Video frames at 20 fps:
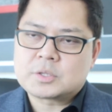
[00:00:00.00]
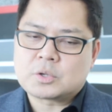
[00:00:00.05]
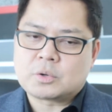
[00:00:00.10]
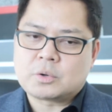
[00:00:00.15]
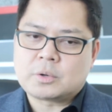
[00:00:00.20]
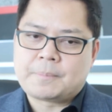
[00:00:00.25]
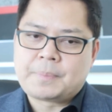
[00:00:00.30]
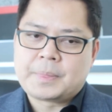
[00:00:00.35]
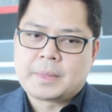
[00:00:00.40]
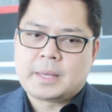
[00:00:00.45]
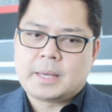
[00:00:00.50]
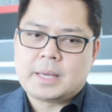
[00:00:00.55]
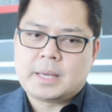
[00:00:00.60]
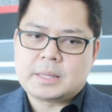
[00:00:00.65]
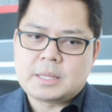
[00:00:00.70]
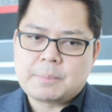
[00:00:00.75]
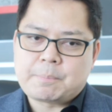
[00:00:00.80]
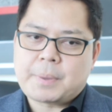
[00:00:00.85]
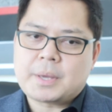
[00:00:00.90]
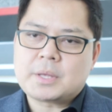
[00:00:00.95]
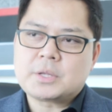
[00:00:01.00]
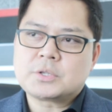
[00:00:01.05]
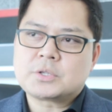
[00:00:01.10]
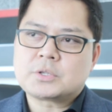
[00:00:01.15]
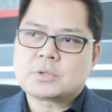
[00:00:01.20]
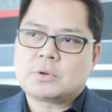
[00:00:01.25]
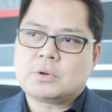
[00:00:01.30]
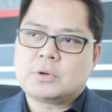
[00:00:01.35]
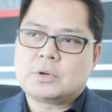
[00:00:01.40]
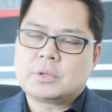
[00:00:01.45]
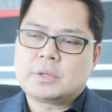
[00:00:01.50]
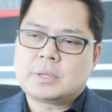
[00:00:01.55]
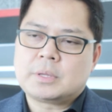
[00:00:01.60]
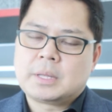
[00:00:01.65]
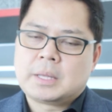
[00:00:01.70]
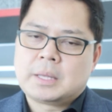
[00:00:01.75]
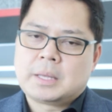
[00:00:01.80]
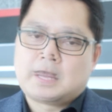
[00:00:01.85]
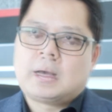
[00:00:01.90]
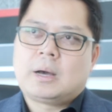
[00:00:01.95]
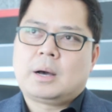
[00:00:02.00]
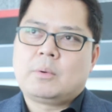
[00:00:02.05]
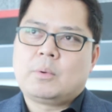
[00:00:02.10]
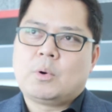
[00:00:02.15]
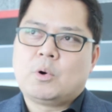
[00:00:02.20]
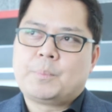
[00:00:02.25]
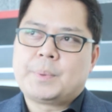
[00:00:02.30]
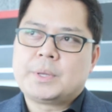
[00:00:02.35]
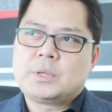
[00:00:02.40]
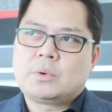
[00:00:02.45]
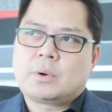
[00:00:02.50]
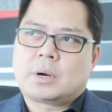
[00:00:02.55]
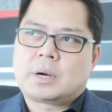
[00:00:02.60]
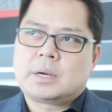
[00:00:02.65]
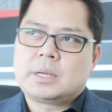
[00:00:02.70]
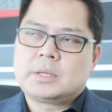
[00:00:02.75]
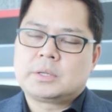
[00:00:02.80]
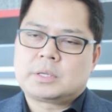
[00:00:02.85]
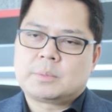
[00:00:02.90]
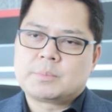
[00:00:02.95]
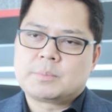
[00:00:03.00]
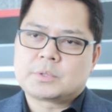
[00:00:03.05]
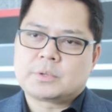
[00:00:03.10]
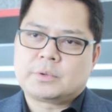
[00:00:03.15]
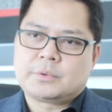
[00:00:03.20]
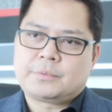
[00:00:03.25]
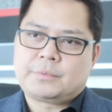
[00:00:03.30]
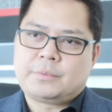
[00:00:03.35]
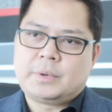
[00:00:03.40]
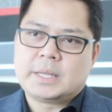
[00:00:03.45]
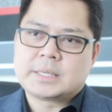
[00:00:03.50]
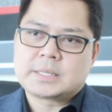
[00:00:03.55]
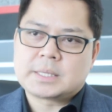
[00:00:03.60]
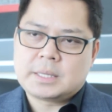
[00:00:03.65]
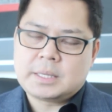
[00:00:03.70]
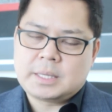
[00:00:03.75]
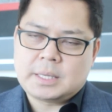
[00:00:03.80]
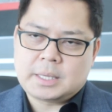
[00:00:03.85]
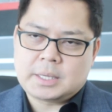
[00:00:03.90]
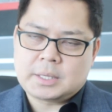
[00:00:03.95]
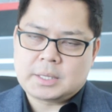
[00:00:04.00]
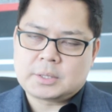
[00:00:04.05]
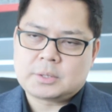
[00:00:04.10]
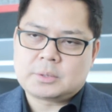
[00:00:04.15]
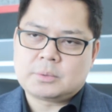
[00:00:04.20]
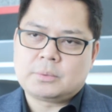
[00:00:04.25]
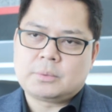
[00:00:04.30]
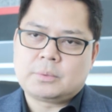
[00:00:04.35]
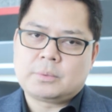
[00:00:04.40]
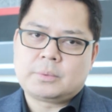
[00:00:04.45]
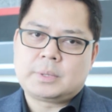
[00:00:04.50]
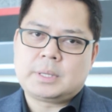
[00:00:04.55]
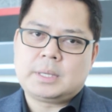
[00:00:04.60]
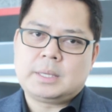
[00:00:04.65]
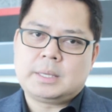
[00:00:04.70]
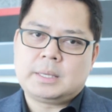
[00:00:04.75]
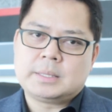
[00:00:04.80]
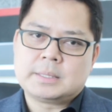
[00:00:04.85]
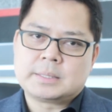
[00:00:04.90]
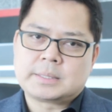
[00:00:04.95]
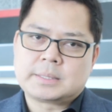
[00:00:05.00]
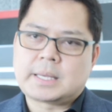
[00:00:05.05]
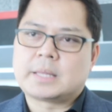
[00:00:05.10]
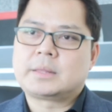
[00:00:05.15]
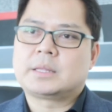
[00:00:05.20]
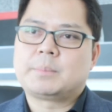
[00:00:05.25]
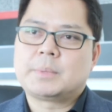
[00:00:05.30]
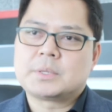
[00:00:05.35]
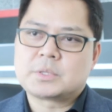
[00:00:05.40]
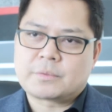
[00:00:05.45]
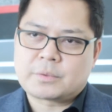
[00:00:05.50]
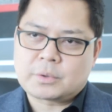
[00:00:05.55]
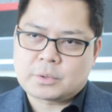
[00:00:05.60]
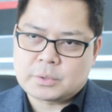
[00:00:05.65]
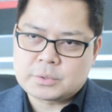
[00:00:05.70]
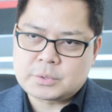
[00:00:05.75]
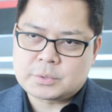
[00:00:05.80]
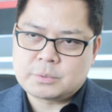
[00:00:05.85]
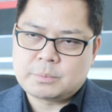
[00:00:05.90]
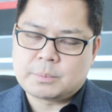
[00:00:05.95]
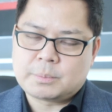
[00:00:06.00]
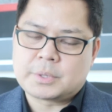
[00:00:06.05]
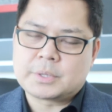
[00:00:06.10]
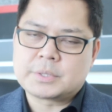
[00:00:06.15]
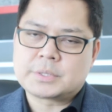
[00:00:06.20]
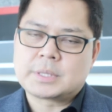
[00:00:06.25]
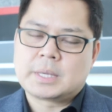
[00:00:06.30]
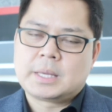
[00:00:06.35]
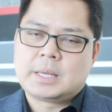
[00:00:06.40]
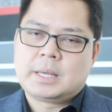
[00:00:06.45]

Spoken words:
So it depends on how open you are in terms of listening to the sentiments of your consumers,